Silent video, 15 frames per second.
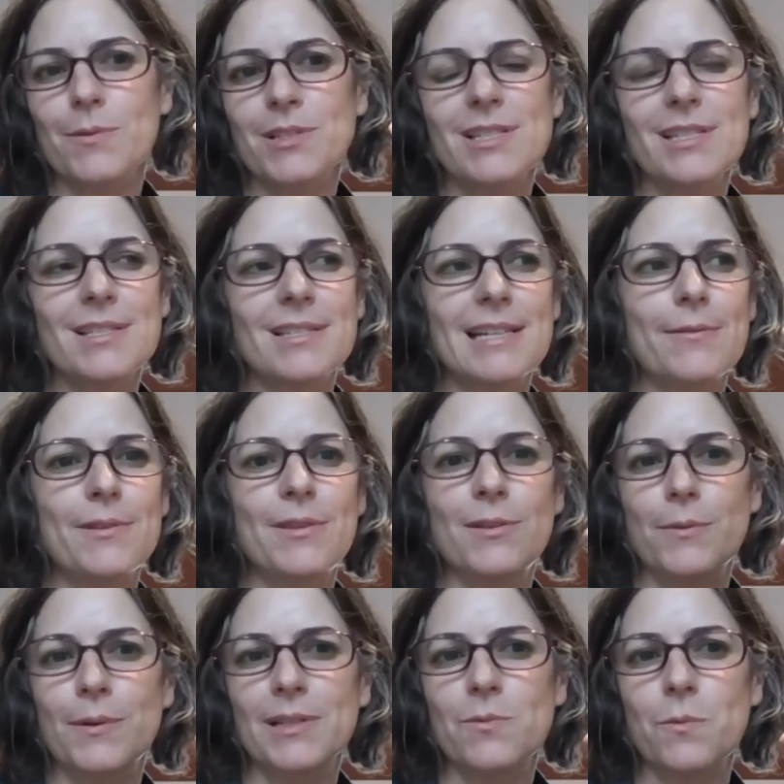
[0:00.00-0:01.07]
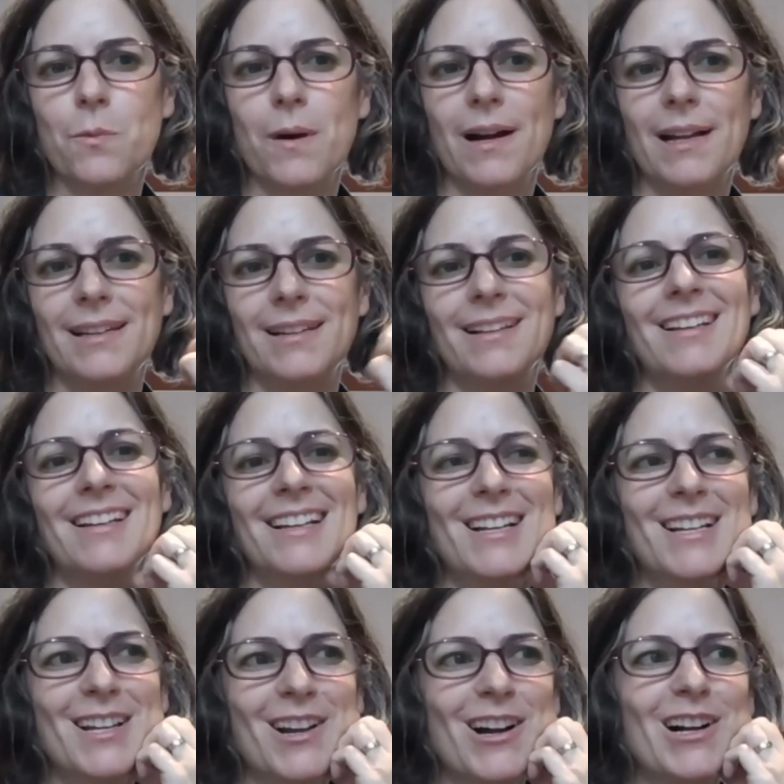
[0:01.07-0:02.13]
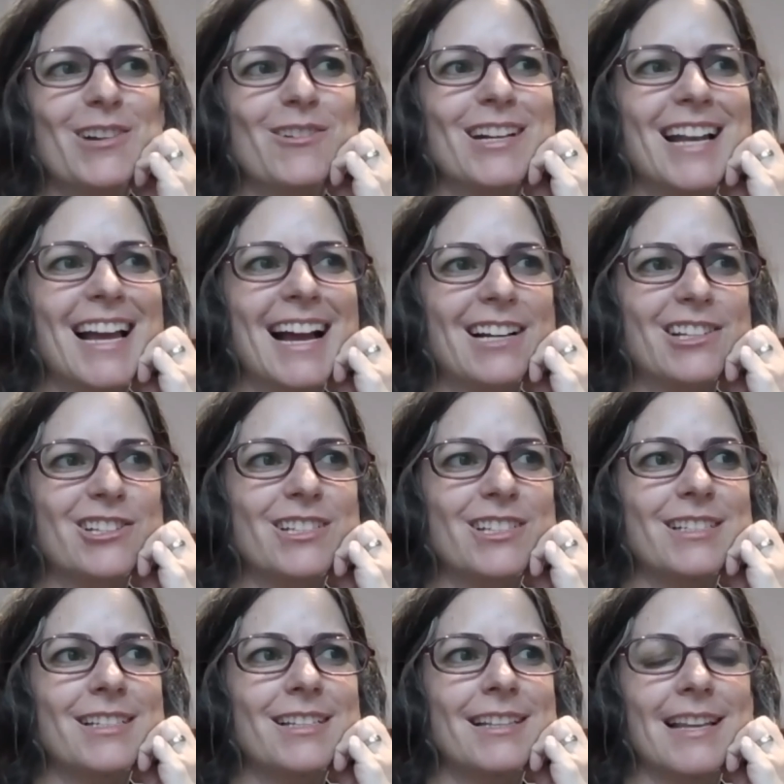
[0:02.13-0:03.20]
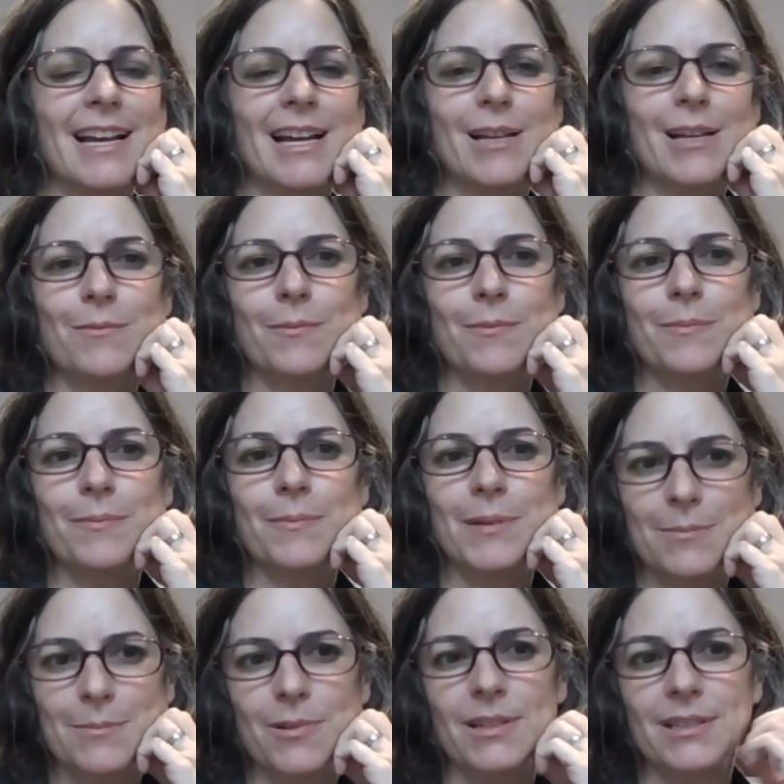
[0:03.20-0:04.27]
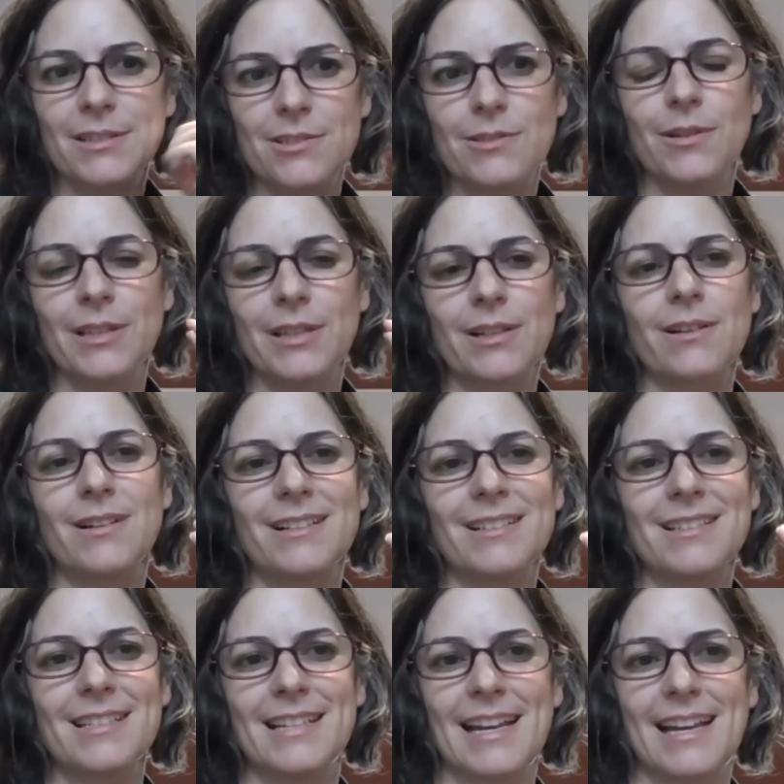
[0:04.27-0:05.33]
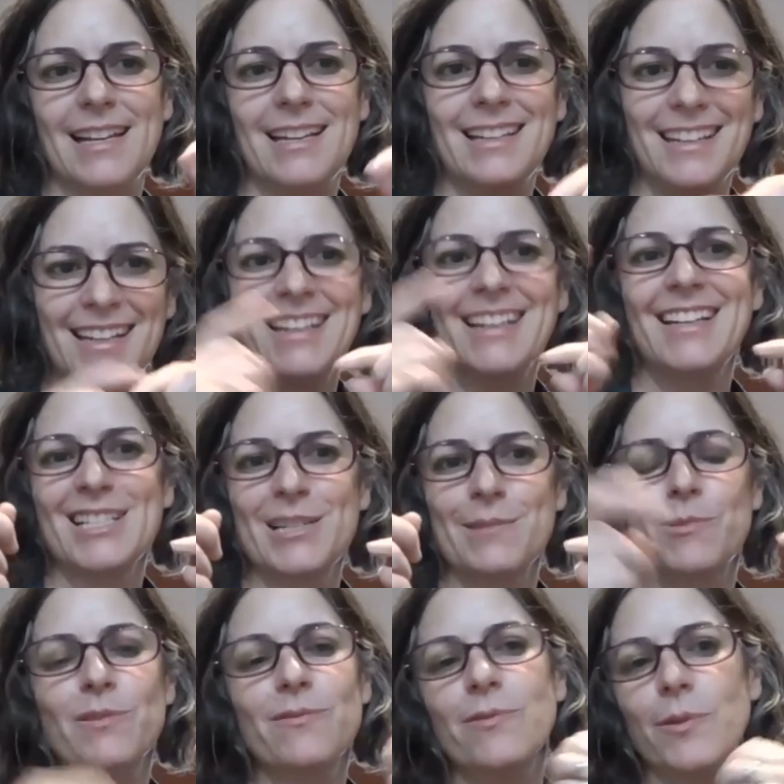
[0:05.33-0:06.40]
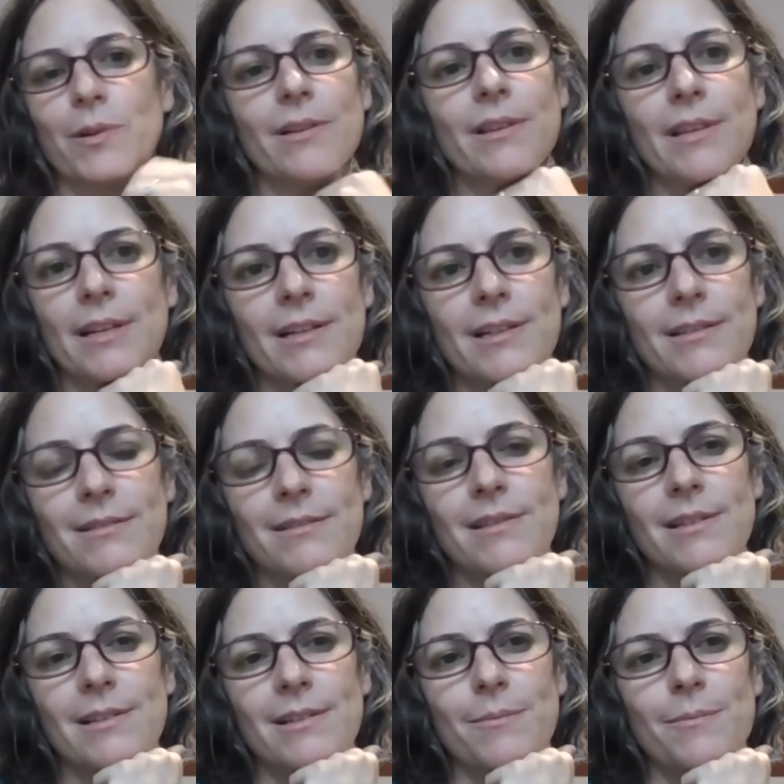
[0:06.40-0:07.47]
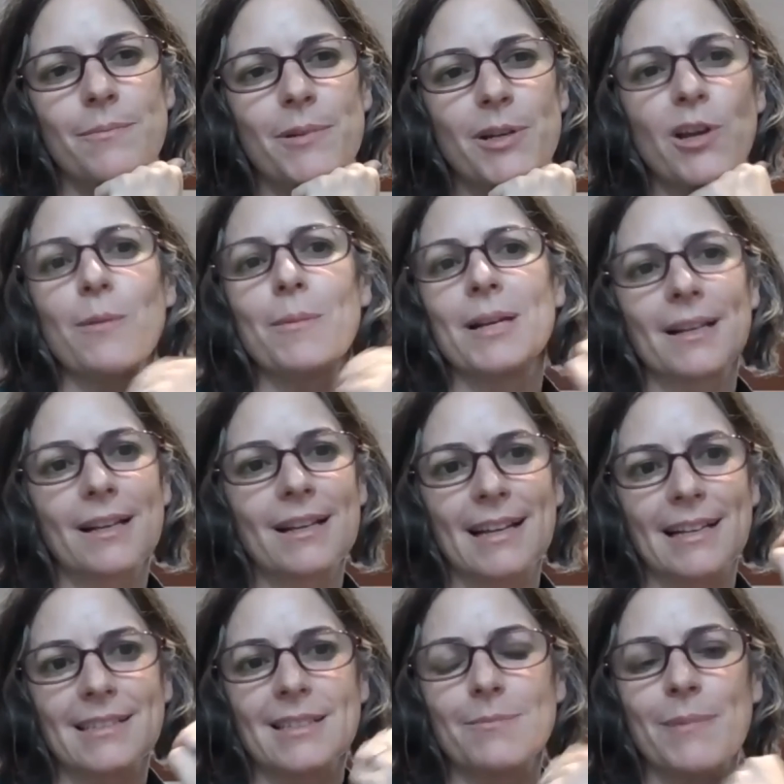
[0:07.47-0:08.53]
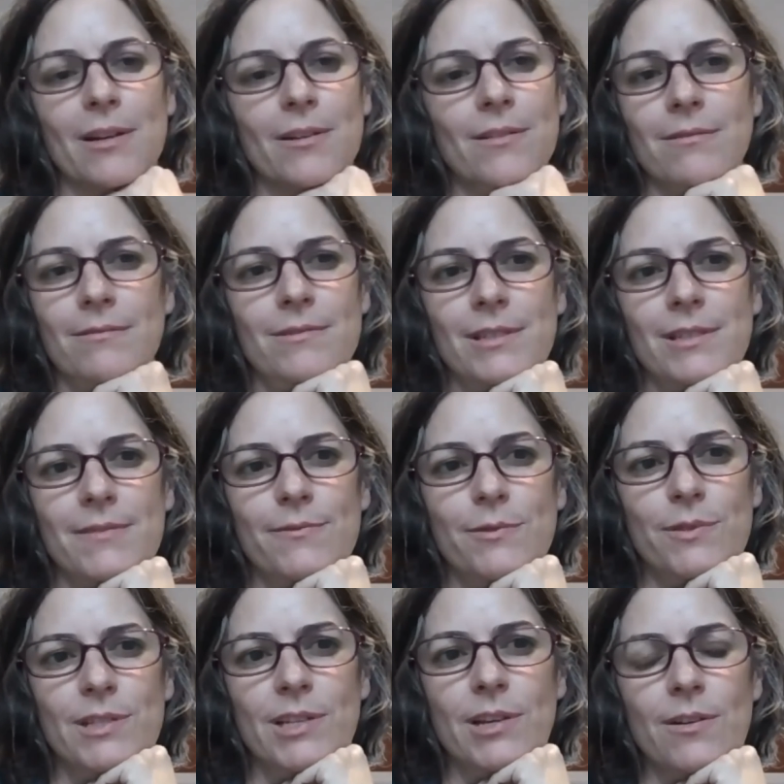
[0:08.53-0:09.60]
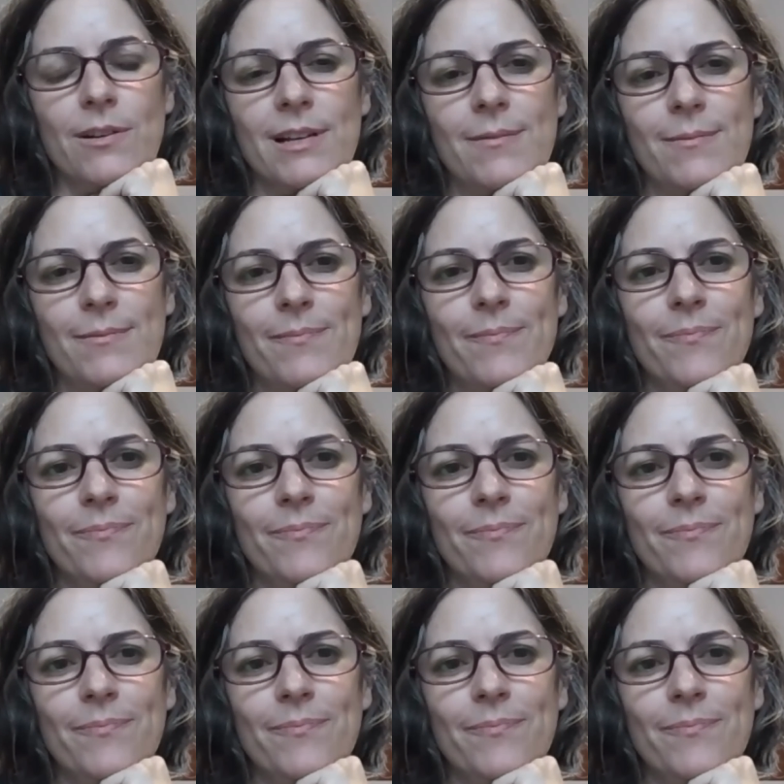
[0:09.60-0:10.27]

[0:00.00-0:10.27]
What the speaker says: Heather, we'll just stay with you. What's one concrete action that people can do on the call today to move forward their procurement and connect it better to food security?